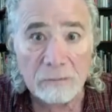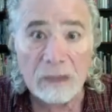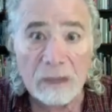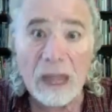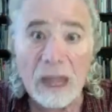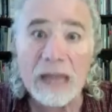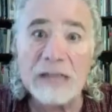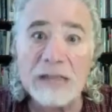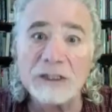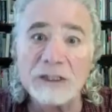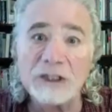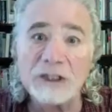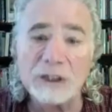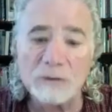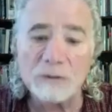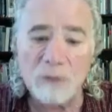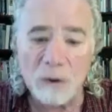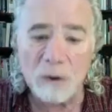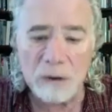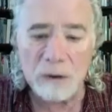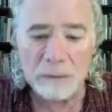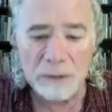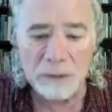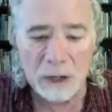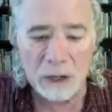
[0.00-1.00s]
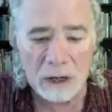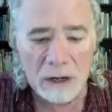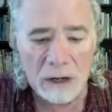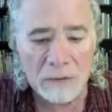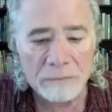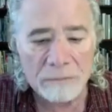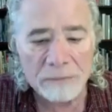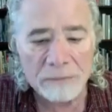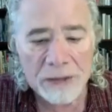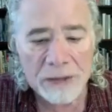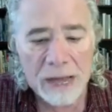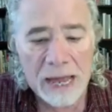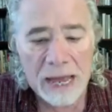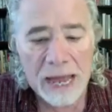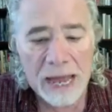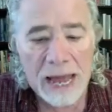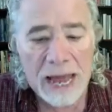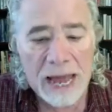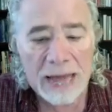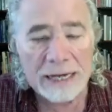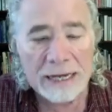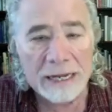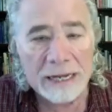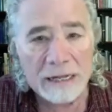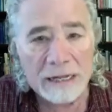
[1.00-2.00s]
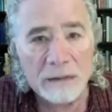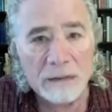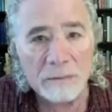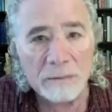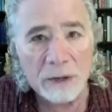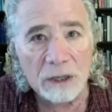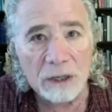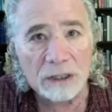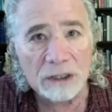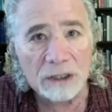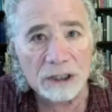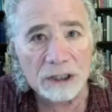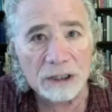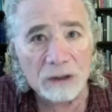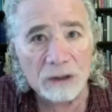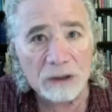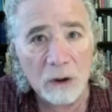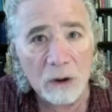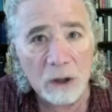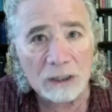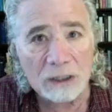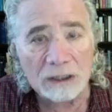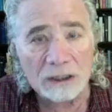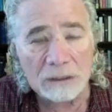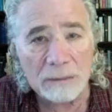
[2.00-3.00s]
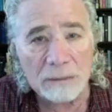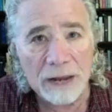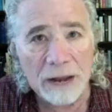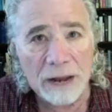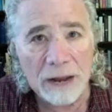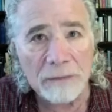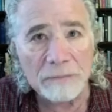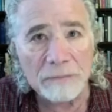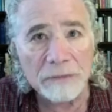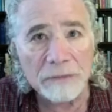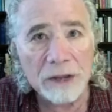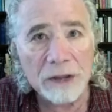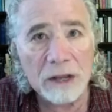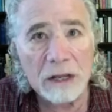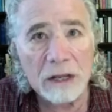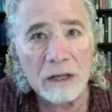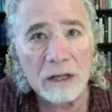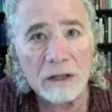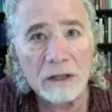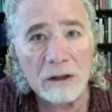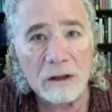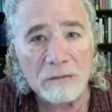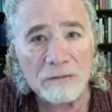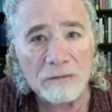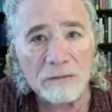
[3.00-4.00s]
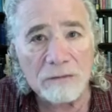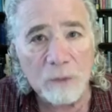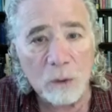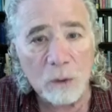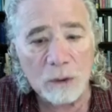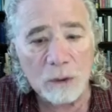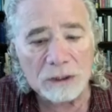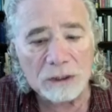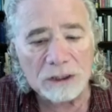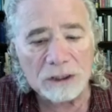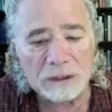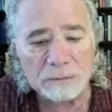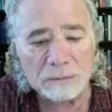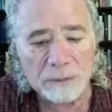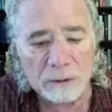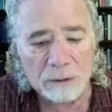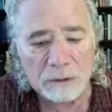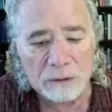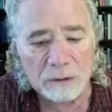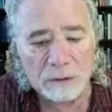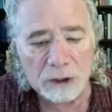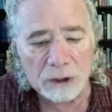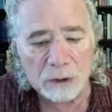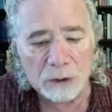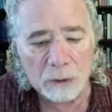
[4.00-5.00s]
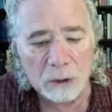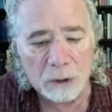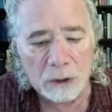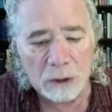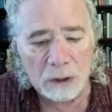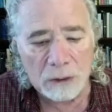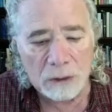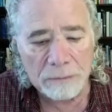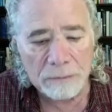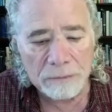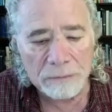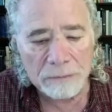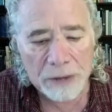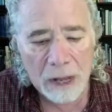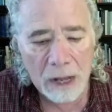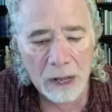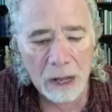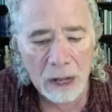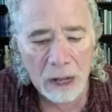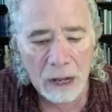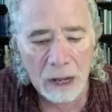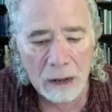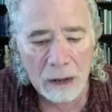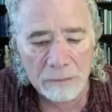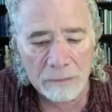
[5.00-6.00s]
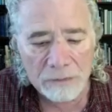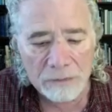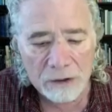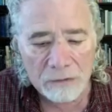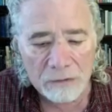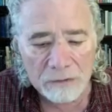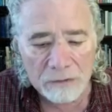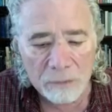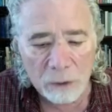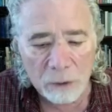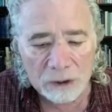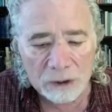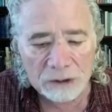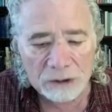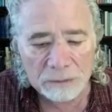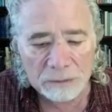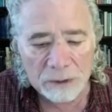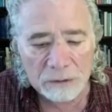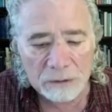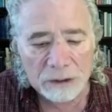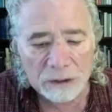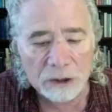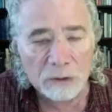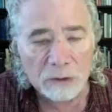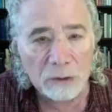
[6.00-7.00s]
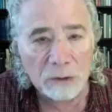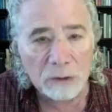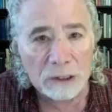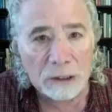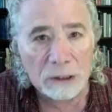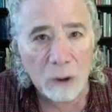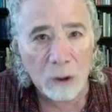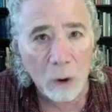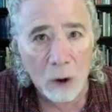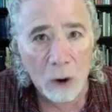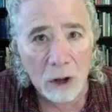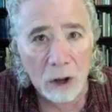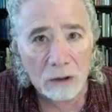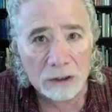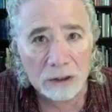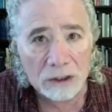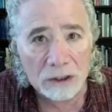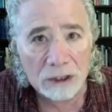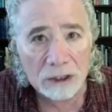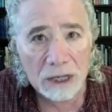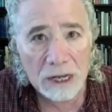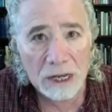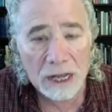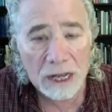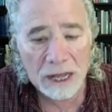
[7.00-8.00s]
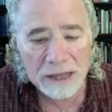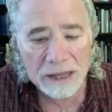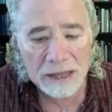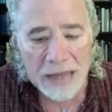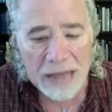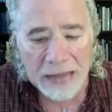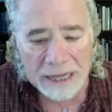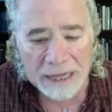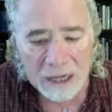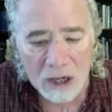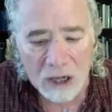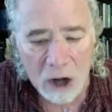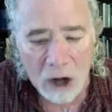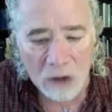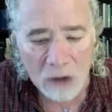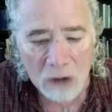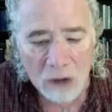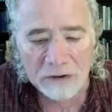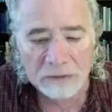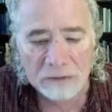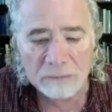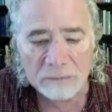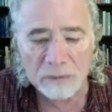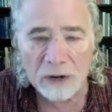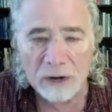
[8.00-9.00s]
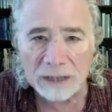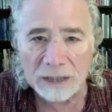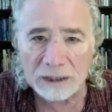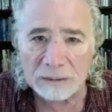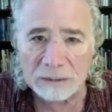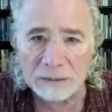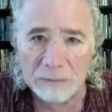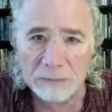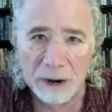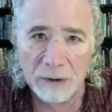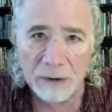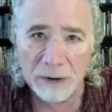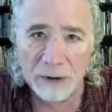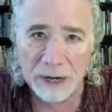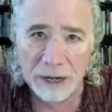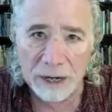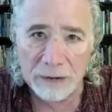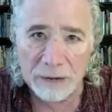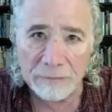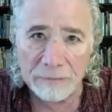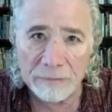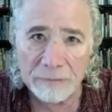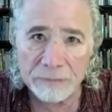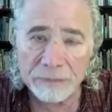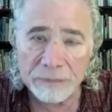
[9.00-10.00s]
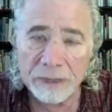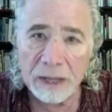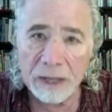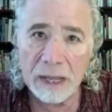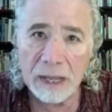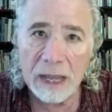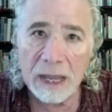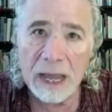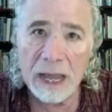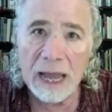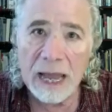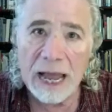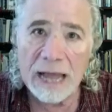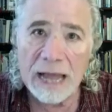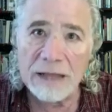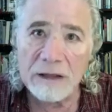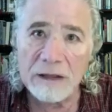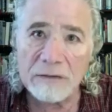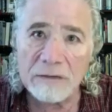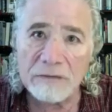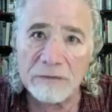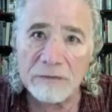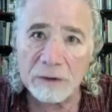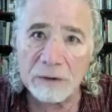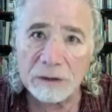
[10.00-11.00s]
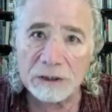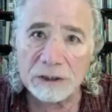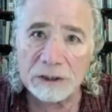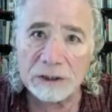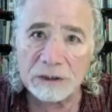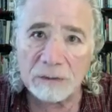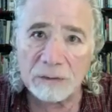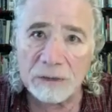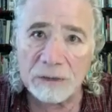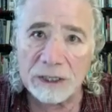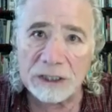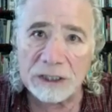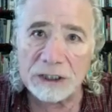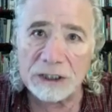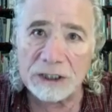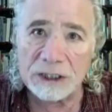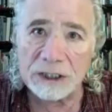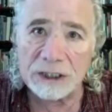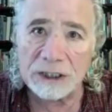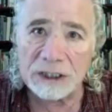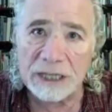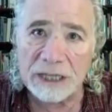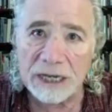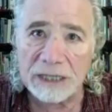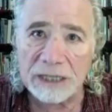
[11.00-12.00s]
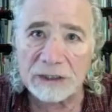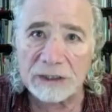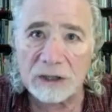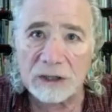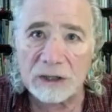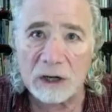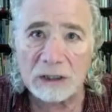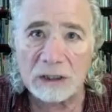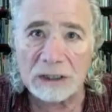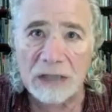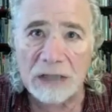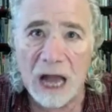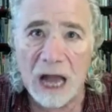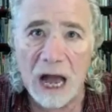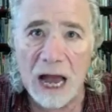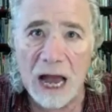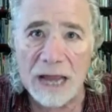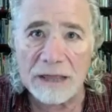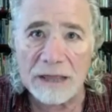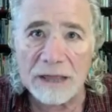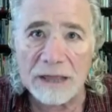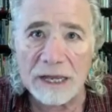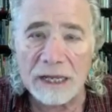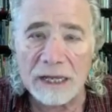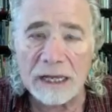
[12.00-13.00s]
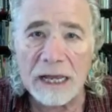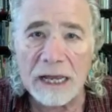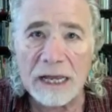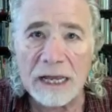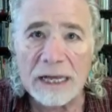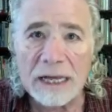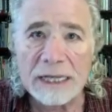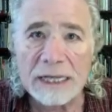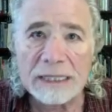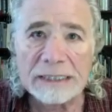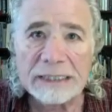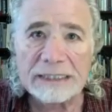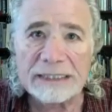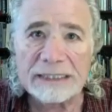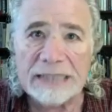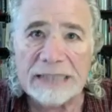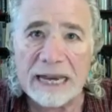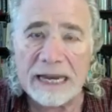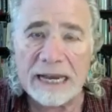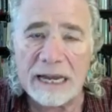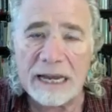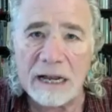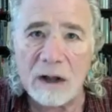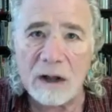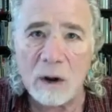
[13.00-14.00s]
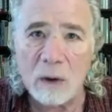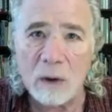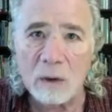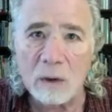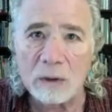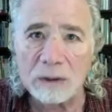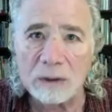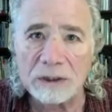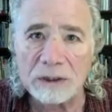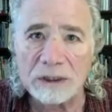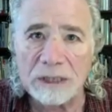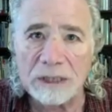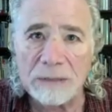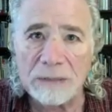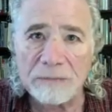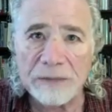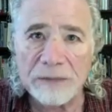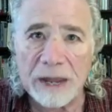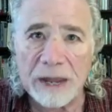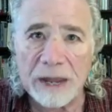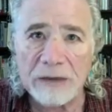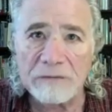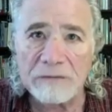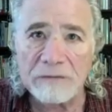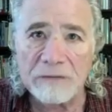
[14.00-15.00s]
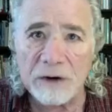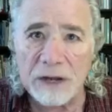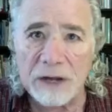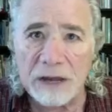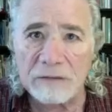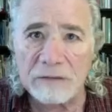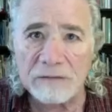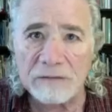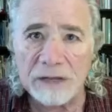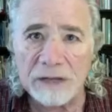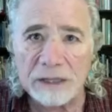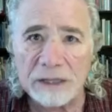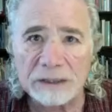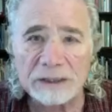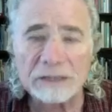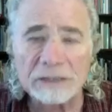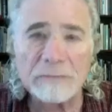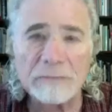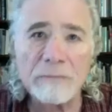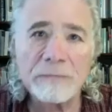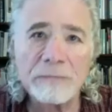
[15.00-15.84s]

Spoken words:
And she wrote a book, and in the book, she talks about the four spiritual laws that govern prosperity. And the first three, she says, are tithing, setting goals, and forgiveness.